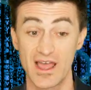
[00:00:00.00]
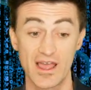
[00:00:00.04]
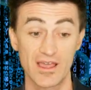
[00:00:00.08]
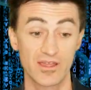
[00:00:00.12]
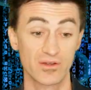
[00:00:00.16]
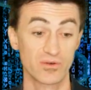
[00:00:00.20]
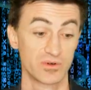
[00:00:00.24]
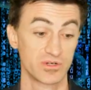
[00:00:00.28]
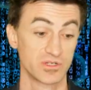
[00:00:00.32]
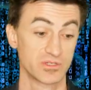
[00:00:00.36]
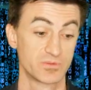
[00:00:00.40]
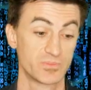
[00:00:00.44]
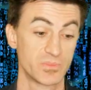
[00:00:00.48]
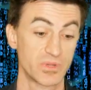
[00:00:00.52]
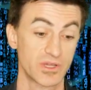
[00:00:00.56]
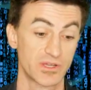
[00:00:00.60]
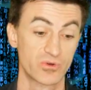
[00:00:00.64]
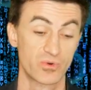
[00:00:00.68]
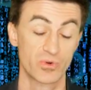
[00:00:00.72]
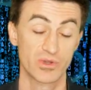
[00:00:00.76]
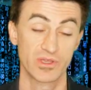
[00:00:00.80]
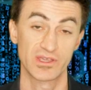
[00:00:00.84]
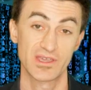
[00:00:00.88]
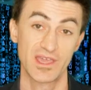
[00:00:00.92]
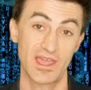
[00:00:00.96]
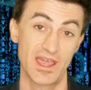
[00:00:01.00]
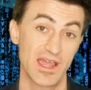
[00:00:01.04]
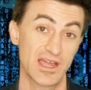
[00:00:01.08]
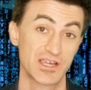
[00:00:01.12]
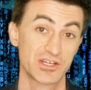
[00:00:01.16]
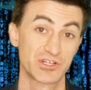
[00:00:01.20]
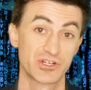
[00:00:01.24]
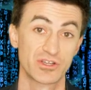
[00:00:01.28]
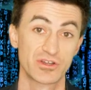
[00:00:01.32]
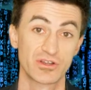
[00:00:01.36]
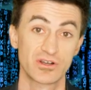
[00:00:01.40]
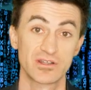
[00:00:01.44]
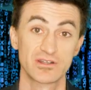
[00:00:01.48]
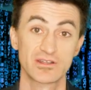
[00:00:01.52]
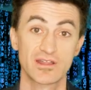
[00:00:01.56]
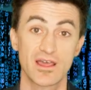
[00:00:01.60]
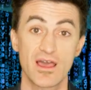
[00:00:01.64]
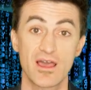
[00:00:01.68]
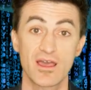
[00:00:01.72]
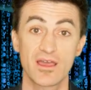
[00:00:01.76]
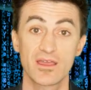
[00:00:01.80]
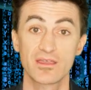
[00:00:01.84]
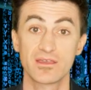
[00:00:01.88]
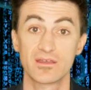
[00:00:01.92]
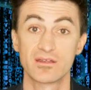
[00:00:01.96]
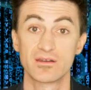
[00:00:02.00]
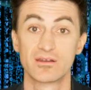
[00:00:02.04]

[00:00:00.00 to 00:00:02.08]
or is Bitcoin Cash going to die?